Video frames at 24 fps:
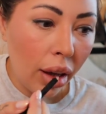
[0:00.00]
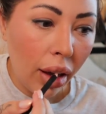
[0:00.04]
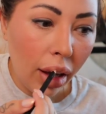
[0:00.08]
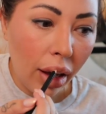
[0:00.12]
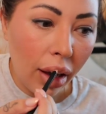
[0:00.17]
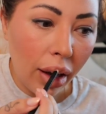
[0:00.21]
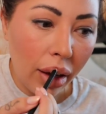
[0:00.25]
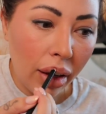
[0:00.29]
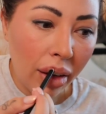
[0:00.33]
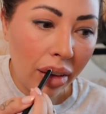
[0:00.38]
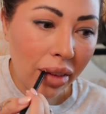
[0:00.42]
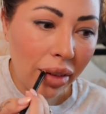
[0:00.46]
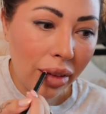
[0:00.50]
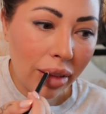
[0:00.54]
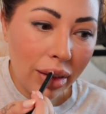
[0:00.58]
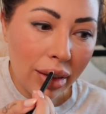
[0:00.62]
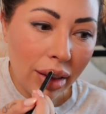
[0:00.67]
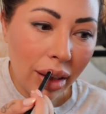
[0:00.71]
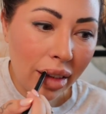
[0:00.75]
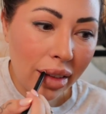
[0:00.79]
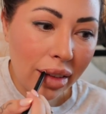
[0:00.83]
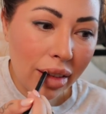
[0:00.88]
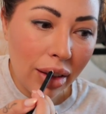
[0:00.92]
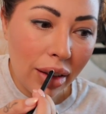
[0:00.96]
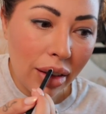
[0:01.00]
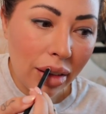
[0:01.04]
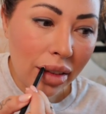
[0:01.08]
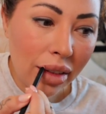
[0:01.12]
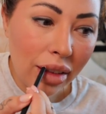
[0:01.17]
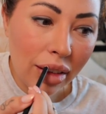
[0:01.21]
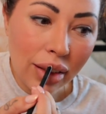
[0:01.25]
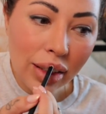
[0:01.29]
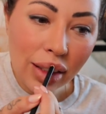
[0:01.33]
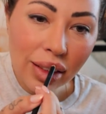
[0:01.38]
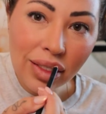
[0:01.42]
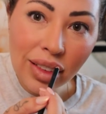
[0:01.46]
And Ulta is
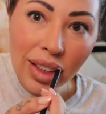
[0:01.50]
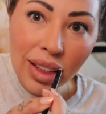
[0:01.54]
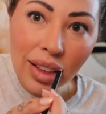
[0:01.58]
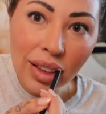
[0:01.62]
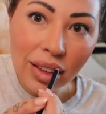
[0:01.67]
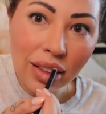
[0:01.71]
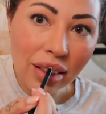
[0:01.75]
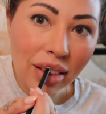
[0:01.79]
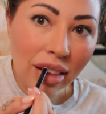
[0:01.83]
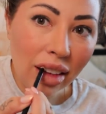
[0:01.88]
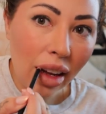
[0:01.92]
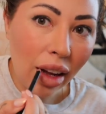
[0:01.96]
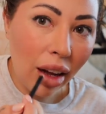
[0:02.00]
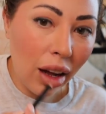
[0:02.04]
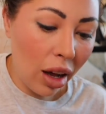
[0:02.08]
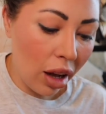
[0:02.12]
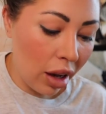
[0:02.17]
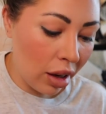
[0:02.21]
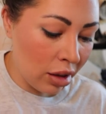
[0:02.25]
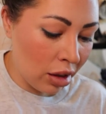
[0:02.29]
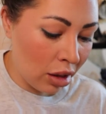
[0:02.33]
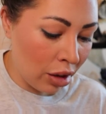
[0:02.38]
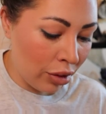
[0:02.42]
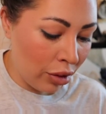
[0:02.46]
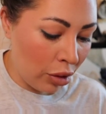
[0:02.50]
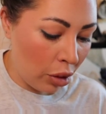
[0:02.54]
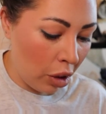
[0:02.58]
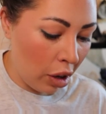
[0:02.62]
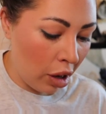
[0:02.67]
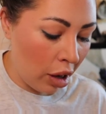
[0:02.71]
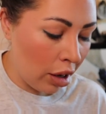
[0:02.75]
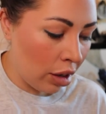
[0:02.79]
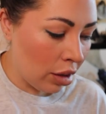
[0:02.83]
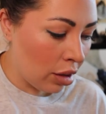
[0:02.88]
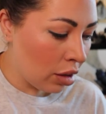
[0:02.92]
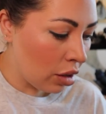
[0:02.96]
closer to me than uh,
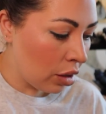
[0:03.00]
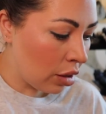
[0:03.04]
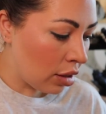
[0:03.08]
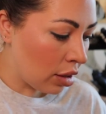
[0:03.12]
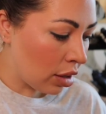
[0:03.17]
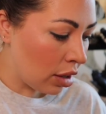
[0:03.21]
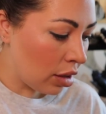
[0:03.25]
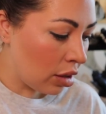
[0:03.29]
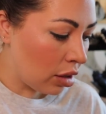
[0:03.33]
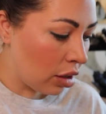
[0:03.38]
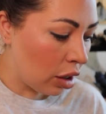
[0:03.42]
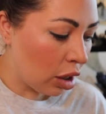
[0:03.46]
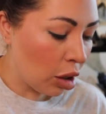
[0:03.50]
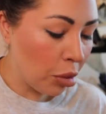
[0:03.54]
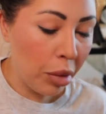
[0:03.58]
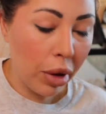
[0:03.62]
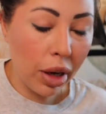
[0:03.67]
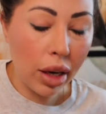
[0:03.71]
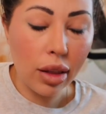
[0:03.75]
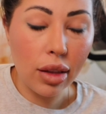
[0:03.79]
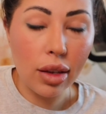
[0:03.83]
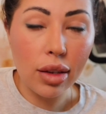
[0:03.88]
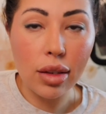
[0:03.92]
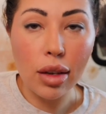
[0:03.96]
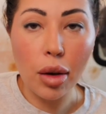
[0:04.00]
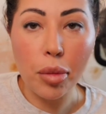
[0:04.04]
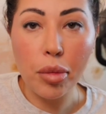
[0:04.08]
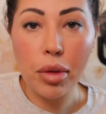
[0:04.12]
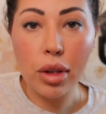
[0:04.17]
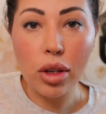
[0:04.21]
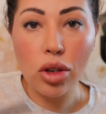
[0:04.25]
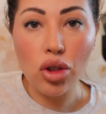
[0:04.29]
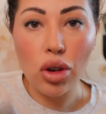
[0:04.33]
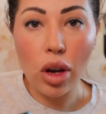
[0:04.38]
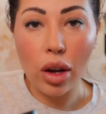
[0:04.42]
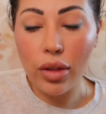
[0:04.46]
Sephora, so it's easier to pick these up
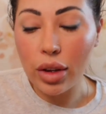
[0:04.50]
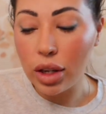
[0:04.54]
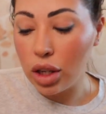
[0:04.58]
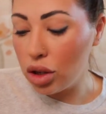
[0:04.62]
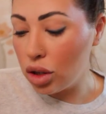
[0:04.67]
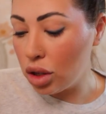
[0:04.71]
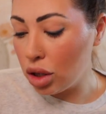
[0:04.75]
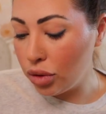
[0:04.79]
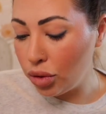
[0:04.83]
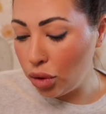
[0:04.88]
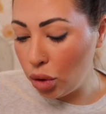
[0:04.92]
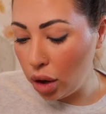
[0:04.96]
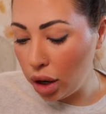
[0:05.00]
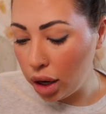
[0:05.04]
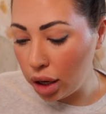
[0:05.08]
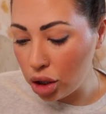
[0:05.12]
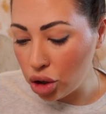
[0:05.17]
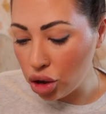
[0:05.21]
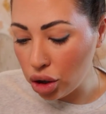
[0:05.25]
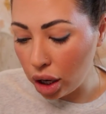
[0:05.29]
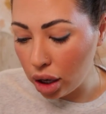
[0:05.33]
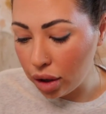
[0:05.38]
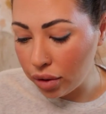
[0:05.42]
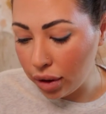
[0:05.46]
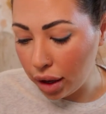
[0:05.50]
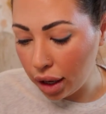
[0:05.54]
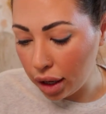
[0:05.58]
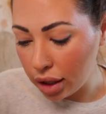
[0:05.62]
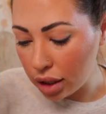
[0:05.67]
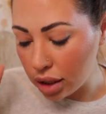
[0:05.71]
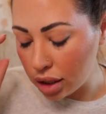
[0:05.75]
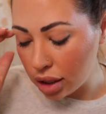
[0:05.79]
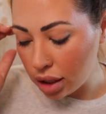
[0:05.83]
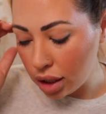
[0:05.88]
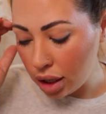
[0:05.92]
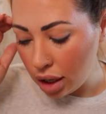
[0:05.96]
than driving to Sephora to try to
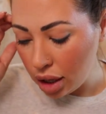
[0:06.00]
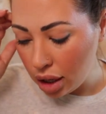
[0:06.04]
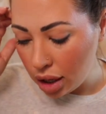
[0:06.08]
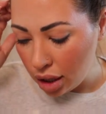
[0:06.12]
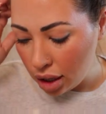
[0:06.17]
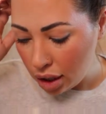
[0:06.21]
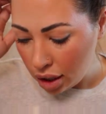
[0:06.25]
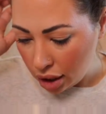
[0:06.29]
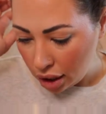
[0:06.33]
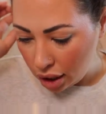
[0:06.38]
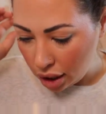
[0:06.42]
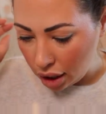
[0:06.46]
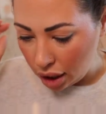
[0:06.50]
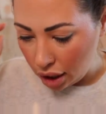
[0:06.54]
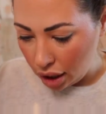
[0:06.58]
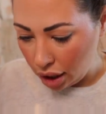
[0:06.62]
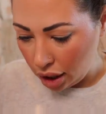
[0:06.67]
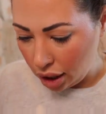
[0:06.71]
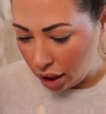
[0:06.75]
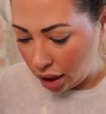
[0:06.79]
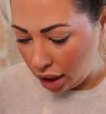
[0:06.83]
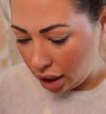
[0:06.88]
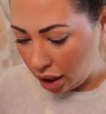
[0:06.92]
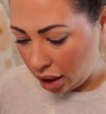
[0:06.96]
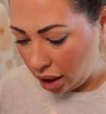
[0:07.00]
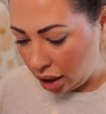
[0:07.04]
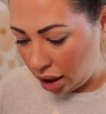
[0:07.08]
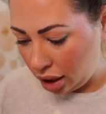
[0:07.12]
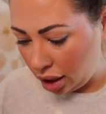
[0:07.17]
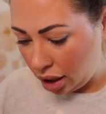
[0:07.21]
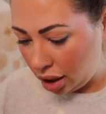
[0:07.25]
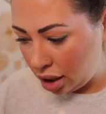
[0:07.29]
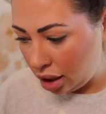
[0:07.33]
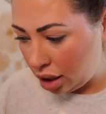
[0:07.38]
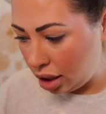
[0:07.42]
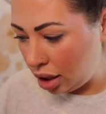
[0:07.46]
find a
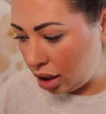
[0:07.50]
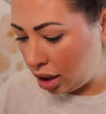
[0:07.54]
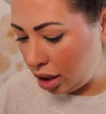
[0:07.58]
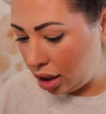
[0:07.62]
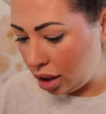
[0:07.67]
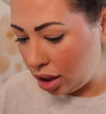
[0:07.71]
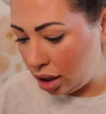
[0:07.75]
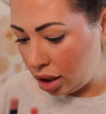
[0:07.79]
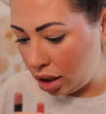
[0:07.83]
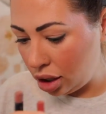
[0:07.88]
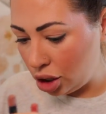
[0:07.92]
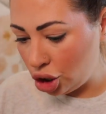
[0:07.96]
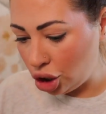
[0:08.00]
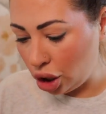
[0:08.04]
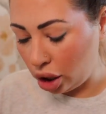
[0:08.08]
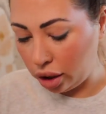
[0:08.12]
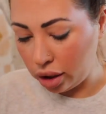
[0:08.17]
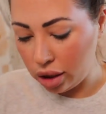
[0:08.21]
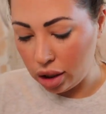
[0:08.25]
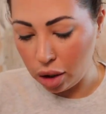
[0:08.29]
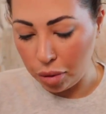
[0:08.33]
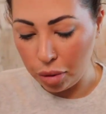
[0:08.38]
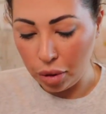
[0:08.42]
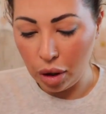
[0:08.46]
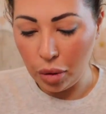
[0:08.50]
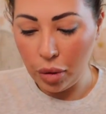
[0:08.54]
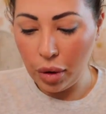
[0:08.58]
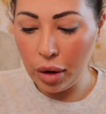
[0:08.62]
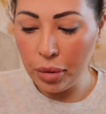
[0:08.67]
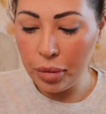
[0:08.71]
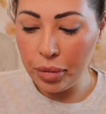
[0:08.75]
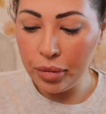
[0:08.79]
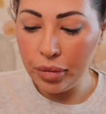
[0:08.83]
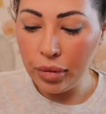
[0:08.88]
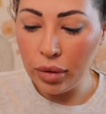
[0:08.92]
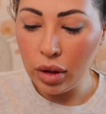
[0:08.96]
Charlotte Tilbury
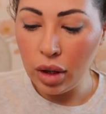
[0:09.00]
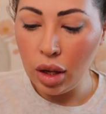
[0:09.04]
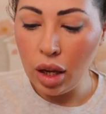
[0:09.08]
one.